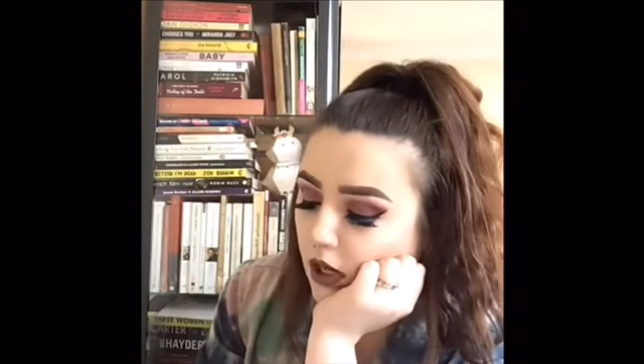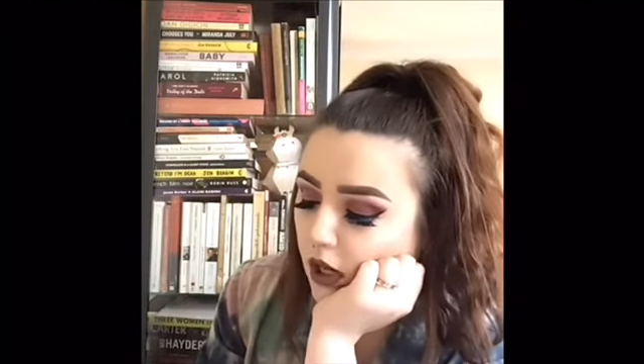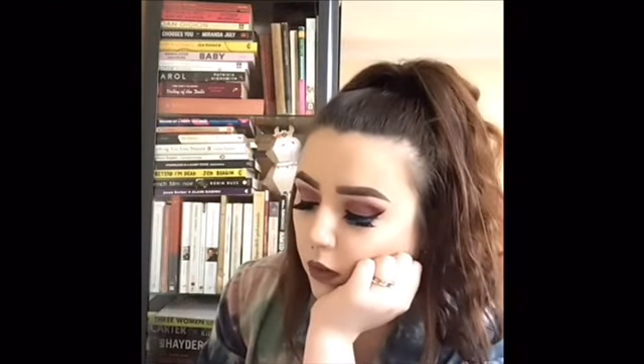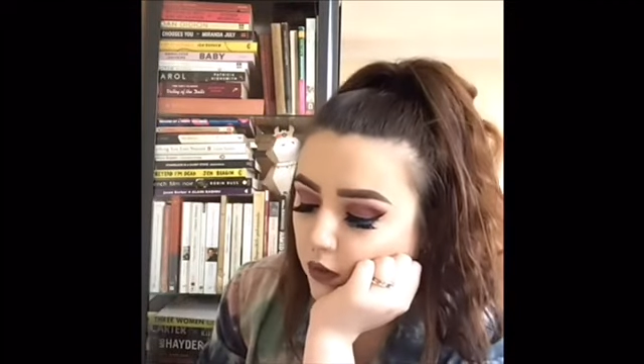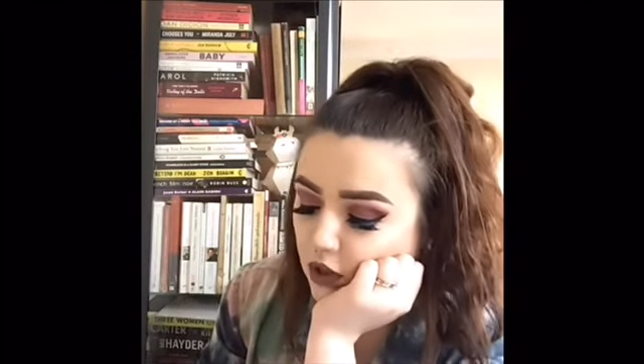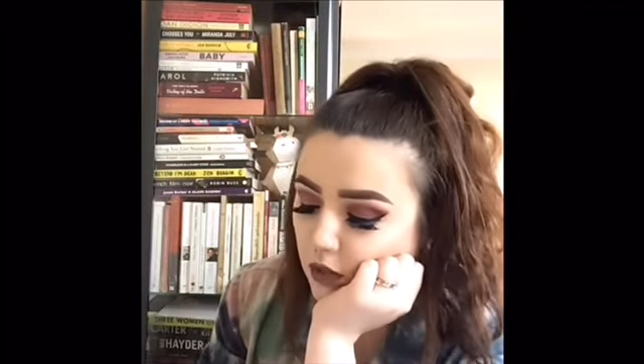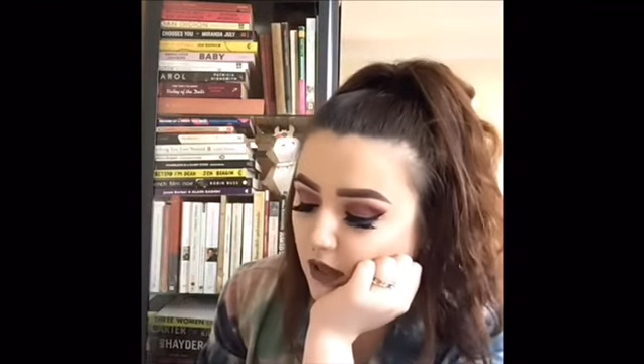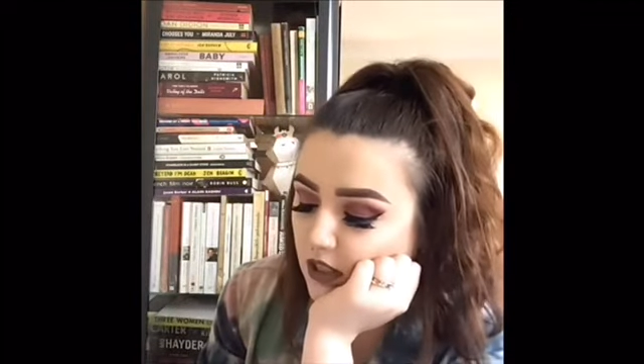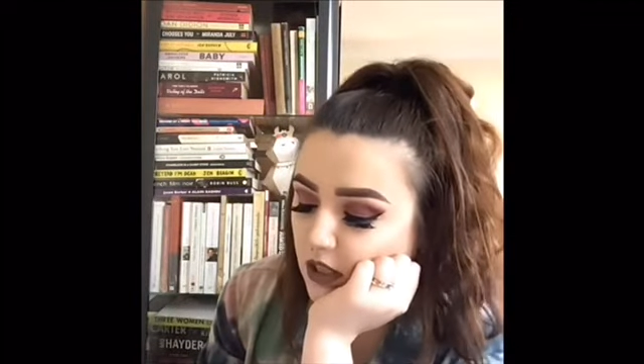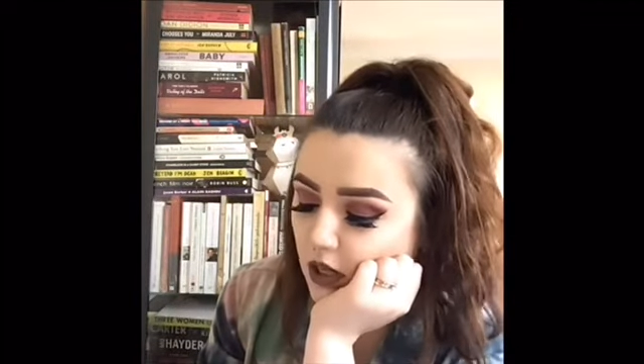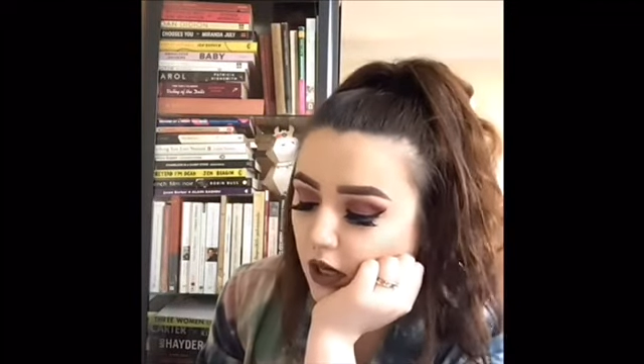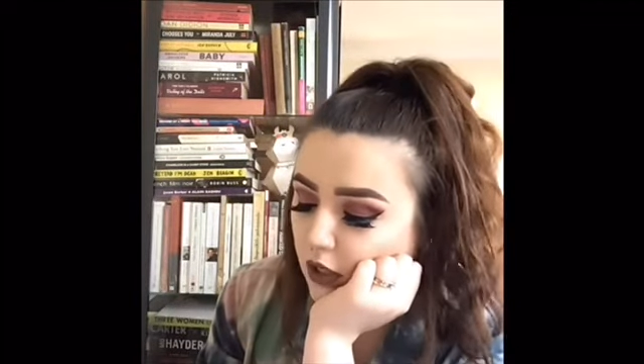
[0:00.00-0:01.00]
I wish I may
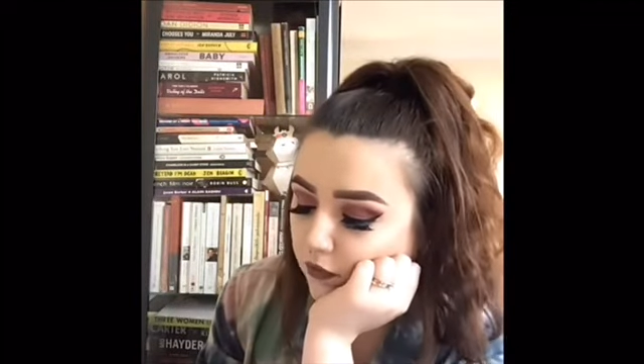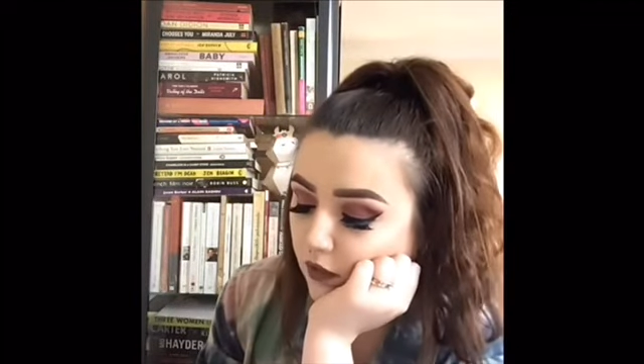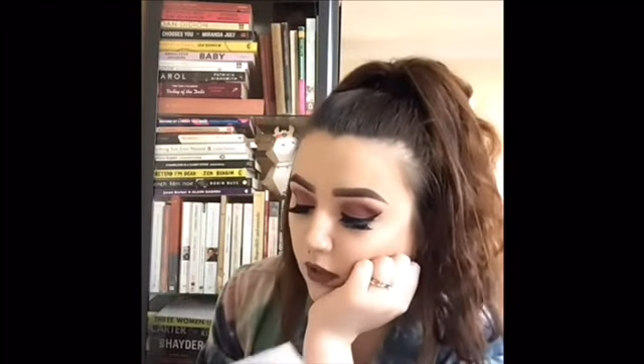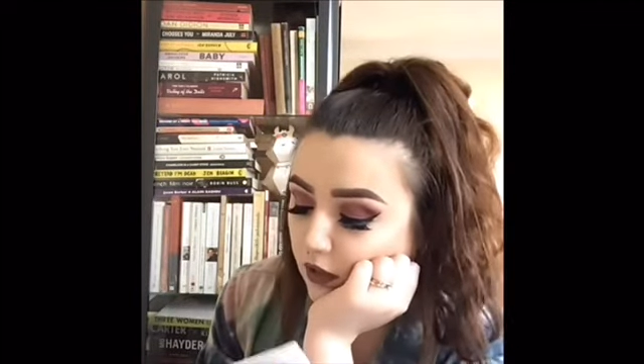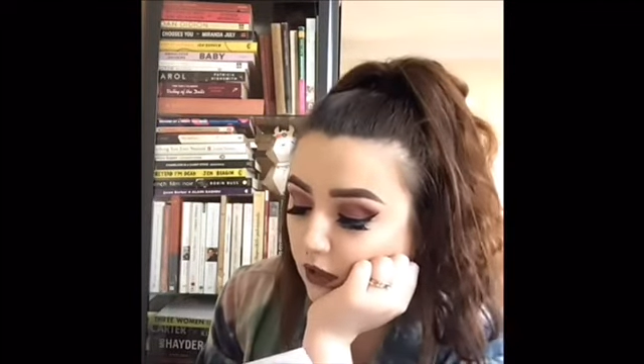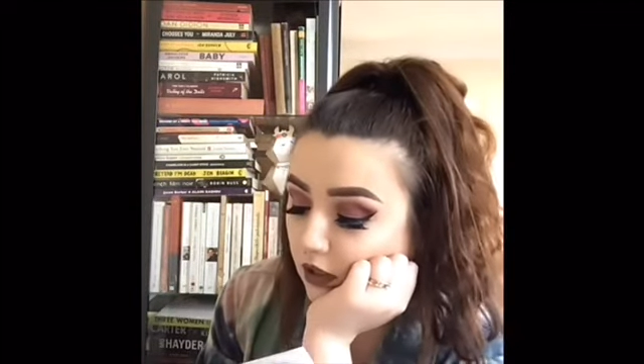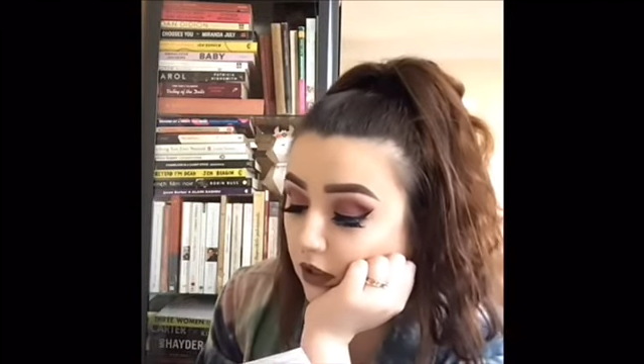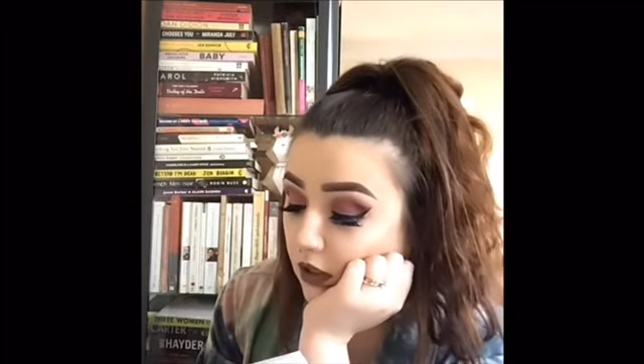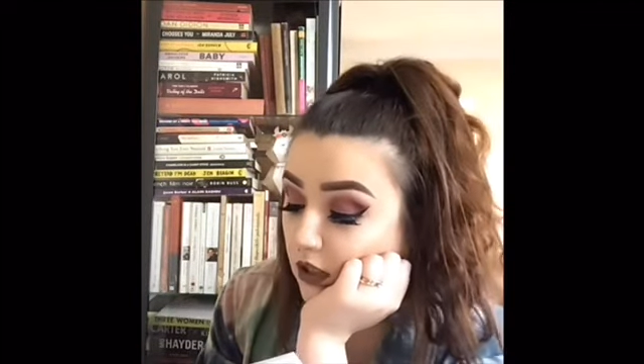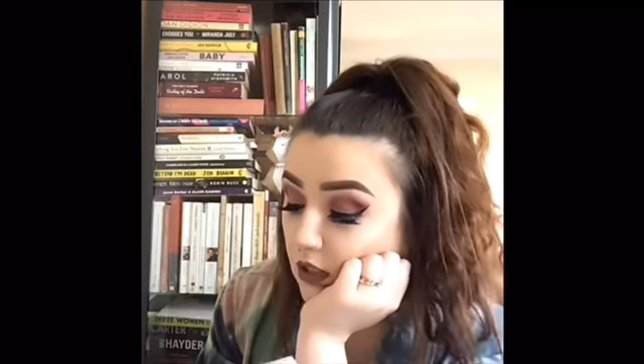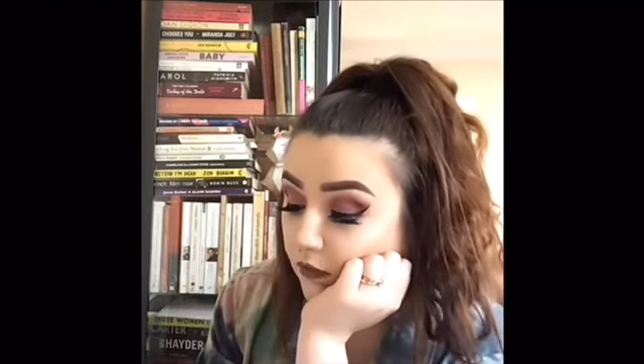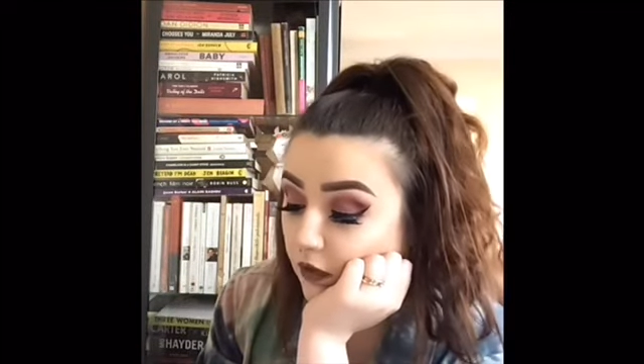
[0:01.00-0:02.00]
die if I like it.
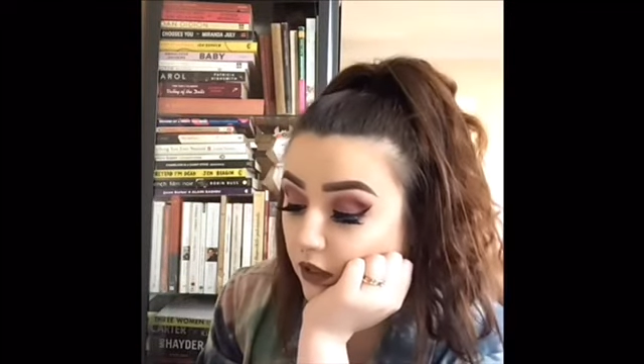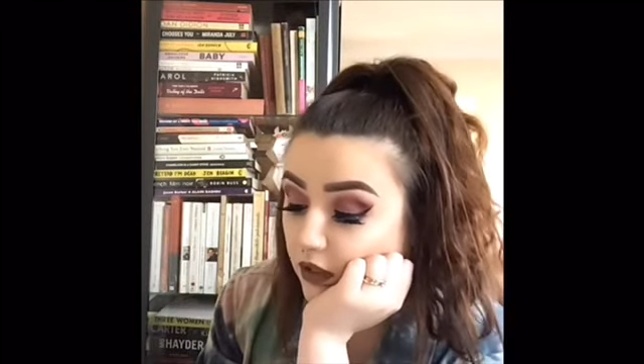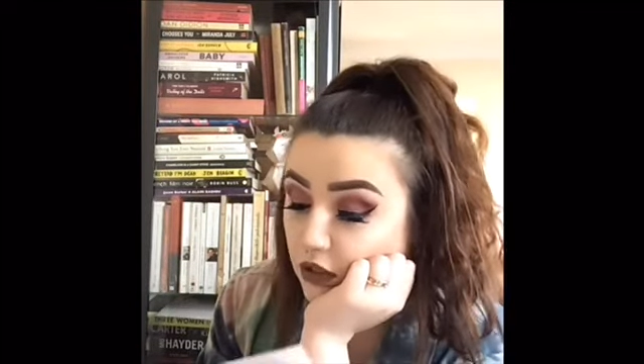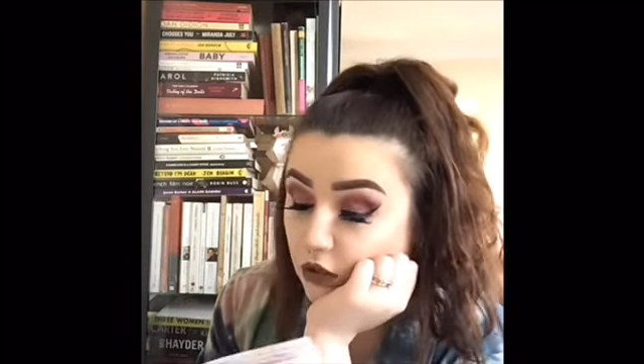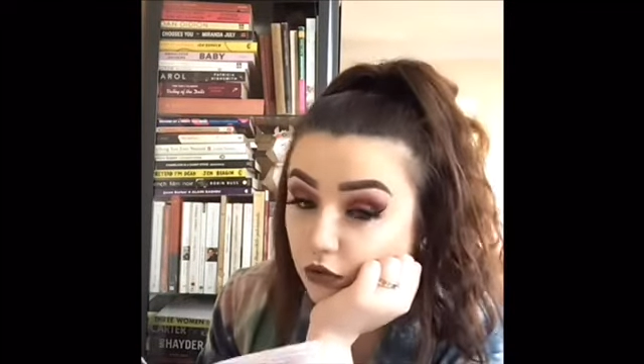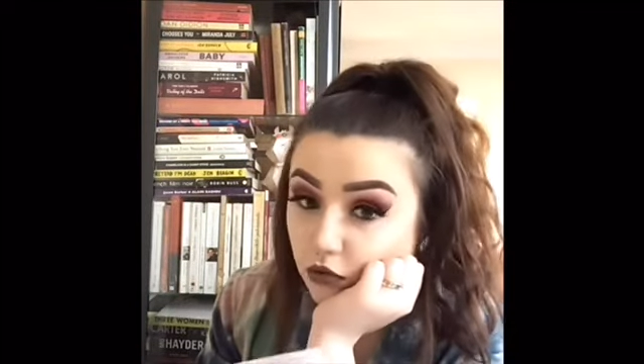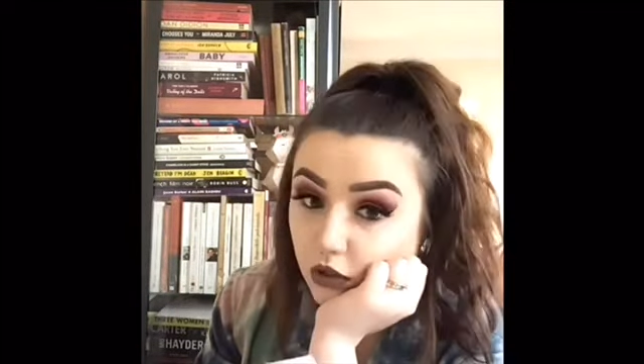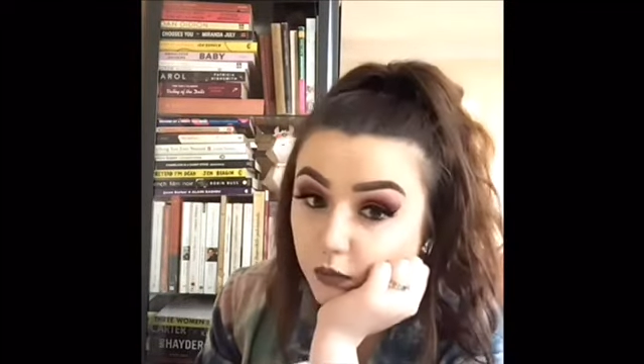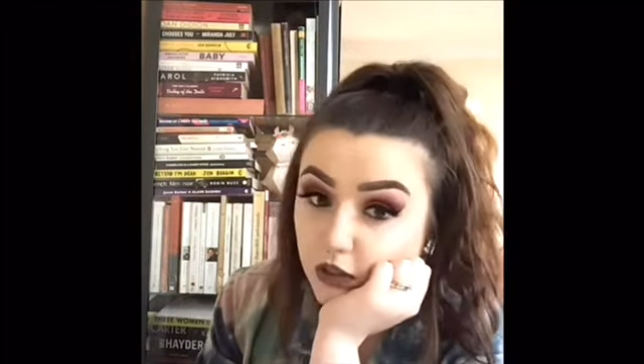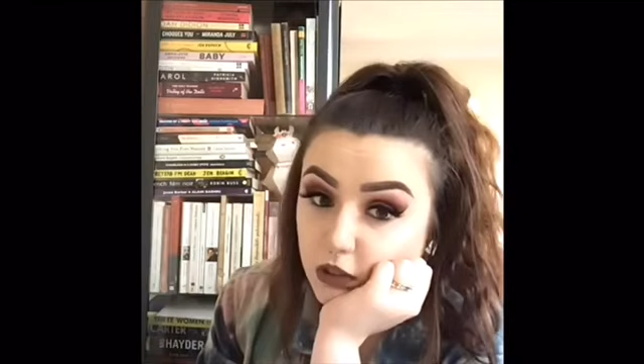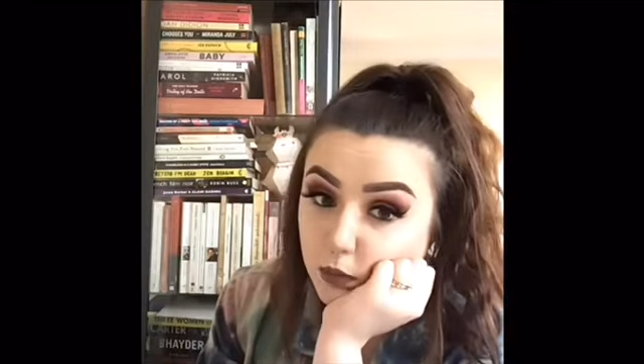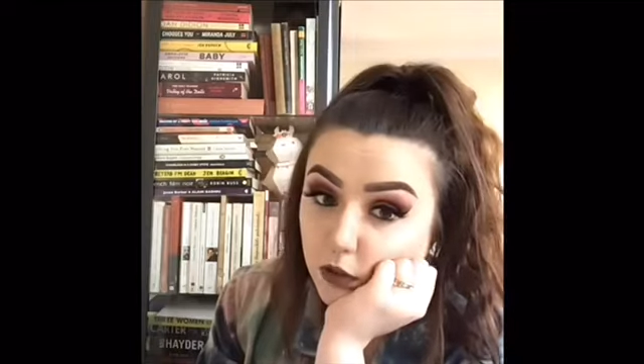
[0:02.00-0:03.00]
That's a very extreme
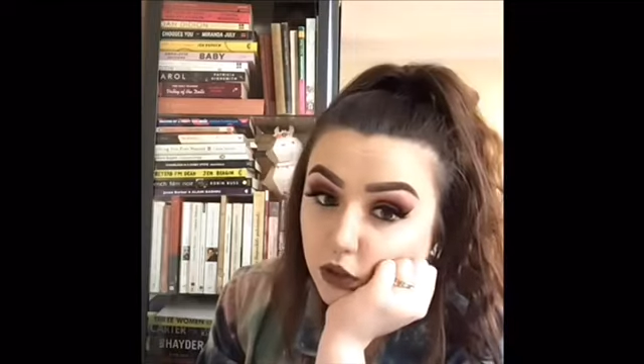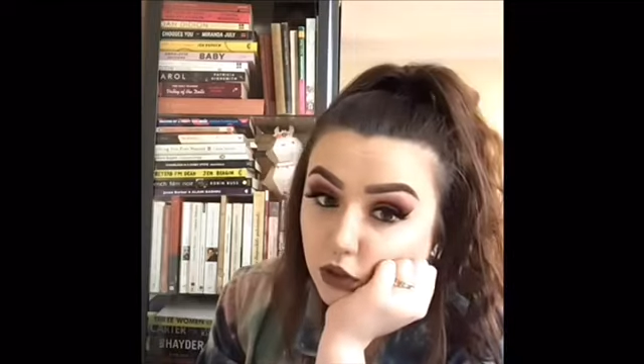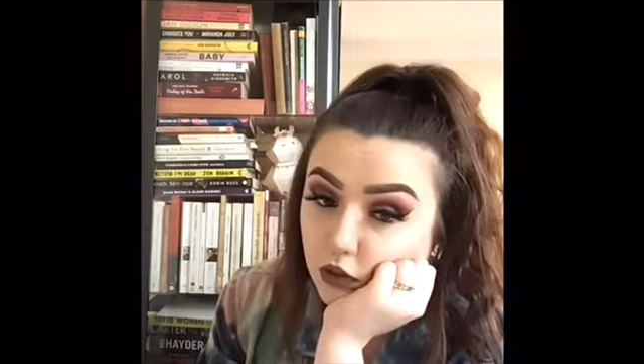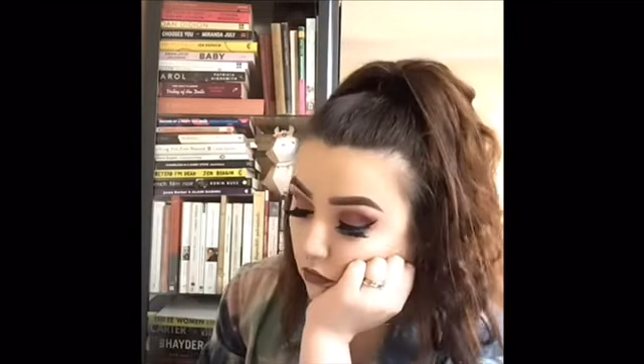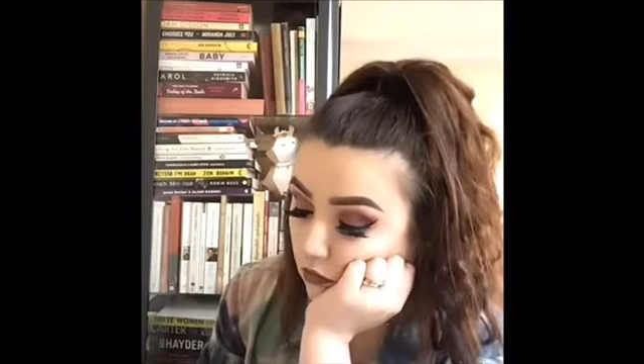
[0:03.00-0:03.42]
expression.